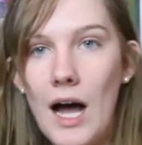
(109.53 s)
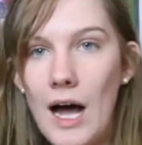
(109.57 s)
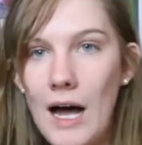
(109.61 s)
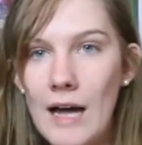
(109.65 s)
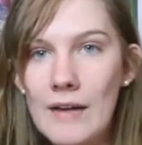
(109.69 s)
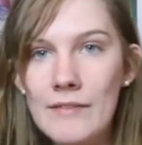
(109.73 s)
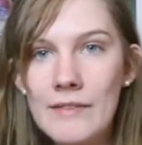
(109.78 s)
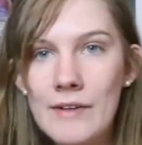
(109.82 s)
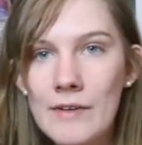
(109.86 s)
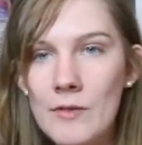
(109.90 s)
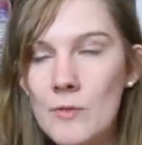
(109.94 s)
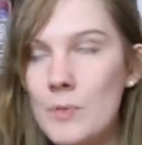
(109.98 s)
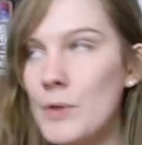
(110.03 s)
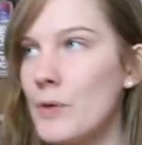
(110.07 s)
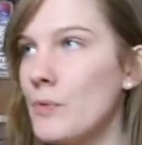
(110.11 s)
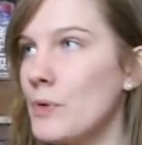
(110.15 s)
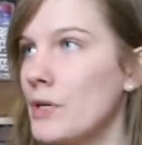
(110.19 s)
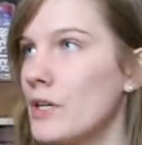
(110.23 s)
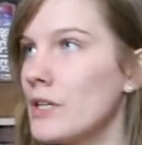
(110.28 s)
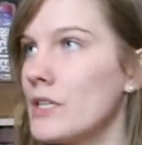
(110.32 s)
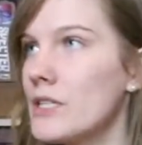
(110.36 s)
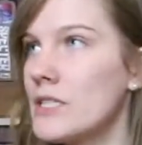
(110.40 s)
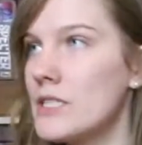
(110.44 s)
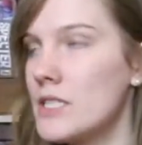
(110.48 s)
I've never put
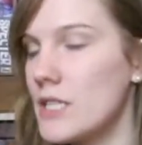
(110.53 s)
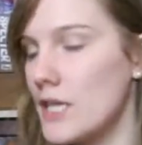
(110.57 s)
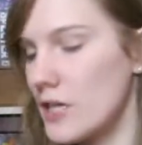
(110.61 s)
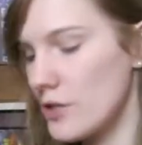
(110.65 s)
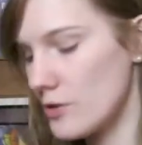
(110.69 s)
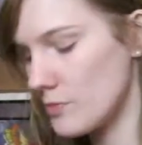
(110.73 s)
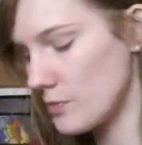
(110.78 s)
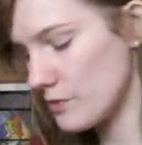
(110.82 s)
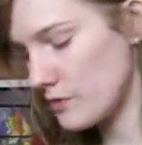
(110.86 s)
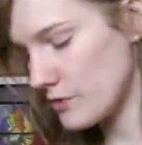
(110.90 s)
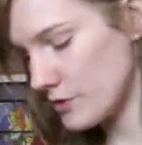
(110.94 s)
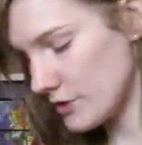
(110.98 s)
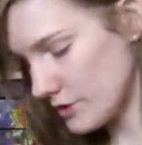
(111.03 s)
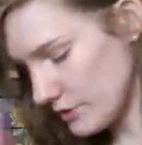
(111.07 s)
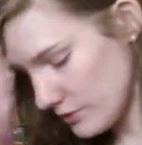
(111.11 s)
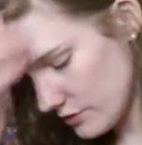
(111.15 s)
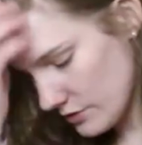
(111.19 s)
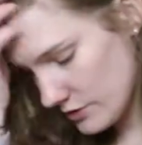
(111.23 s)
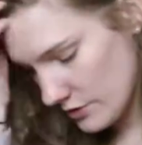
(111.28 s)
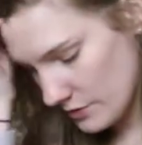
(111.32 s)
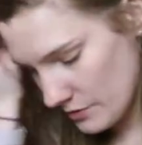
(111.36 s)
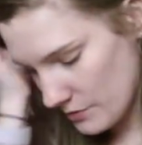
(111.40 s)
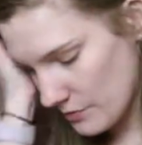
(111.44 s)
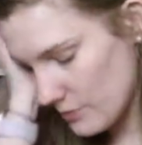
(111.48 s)
one of these together before,
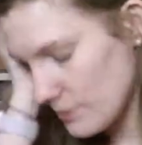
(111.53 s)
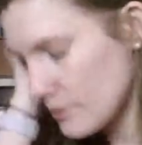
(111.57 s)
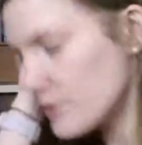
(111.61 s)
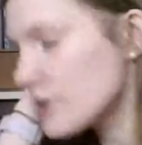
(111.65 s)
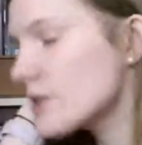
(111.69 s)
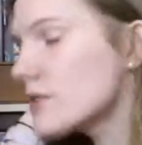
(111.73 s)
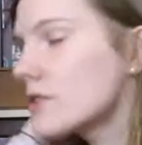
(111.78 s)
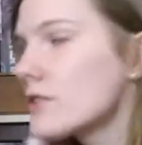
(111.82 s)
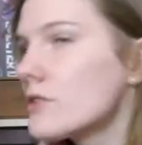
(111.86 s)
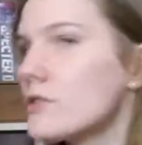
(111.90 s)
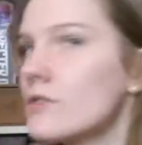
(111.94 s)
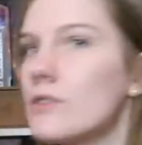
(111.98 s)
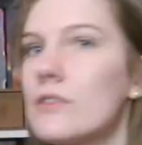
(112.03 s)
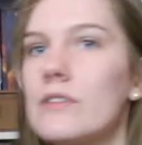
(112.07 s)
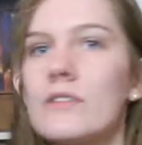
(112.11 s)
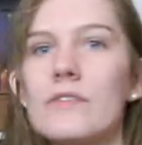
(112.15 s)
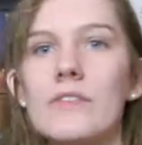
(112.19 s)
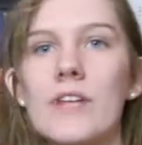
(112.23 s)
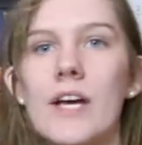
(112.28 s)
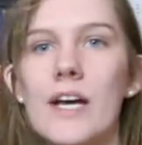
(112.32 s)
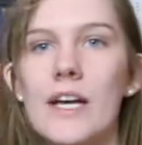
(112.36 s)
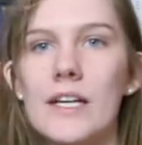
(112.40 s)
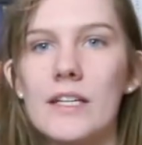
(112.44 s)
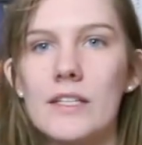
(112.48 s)
so this is sort
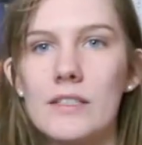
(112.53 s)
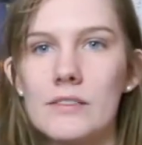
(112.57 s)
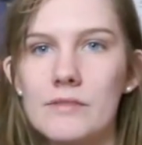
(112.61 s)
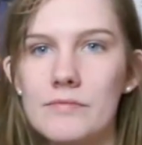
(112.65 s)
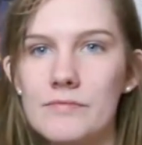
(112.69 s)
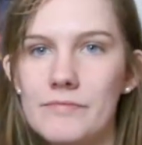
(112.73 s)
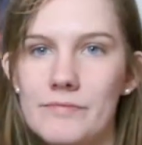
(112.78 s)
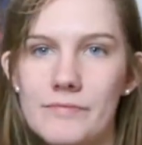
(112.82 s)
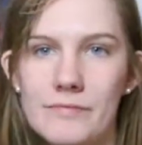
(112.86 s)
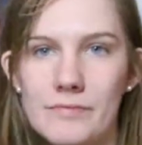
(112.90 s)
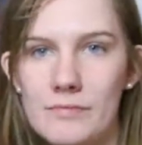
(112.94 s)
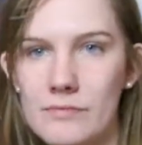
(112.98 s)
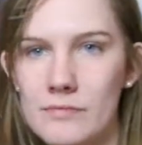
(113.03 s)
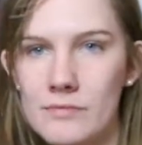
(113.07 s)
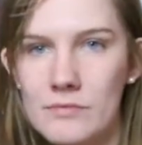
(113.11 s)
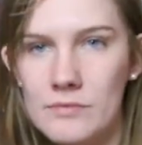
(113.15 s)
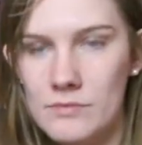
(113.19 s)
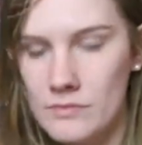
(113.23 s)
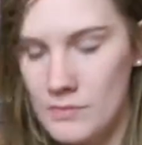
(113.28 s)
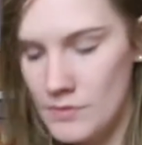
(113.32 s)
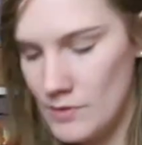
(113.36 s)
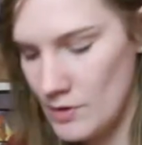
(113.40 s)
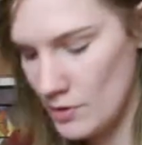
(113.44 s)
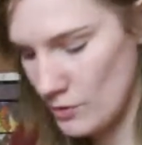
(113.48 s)
of like,
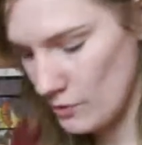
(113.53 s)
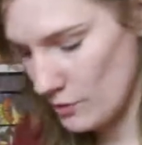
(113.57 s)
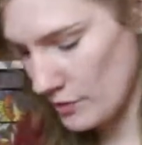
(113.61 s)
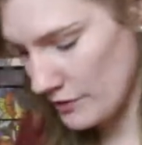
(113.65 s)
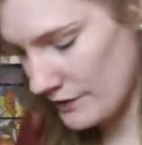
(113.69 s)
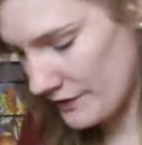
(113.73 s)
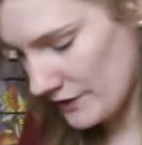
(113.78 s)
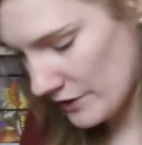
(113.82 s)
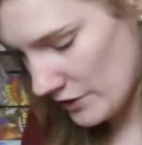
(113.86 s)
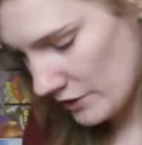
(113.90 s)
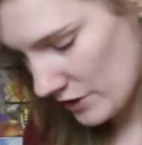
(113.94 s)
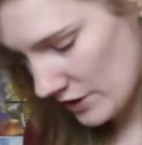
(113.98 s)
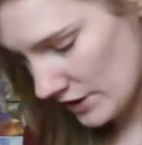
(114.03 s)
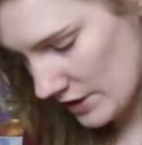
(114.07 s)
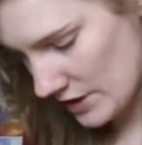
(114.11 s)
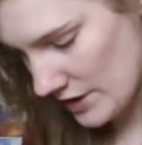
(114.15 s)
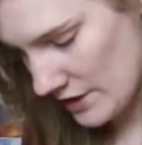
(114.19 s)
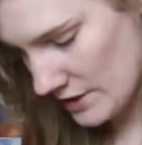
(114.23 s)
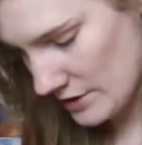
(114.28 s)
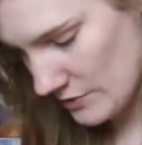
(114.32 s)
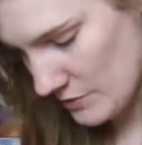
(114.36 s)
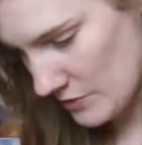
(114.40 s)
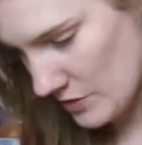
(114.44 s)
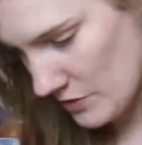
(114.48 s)
we're figuring it
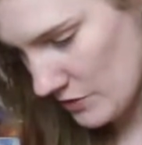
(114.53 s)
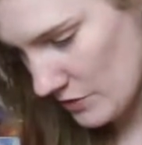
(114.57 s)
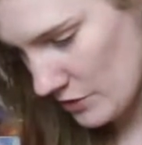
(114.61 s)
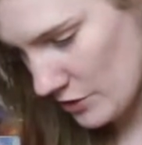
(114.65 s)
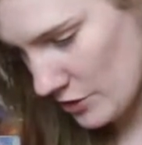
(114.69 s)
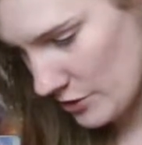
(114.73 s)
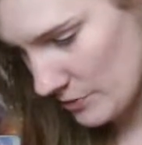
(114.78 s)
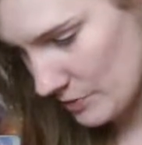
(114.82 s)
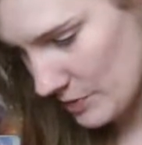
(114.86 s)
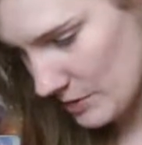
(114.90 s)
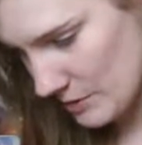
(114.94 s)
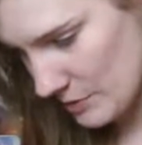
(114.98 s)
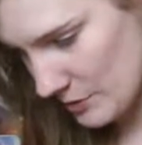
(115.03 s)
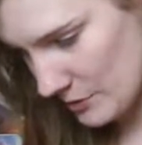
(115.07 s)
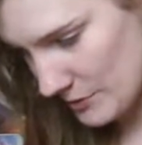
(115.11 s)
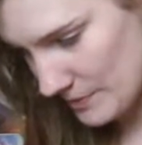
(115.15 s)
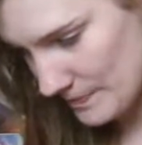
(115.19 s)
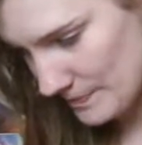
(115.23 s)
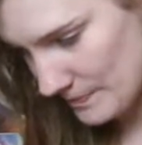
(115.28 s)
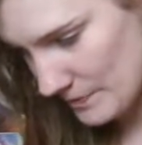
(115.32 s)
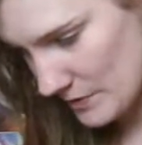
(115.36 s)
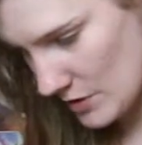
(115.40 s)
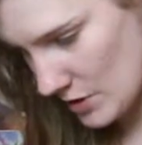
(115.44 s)
out as we go along, people.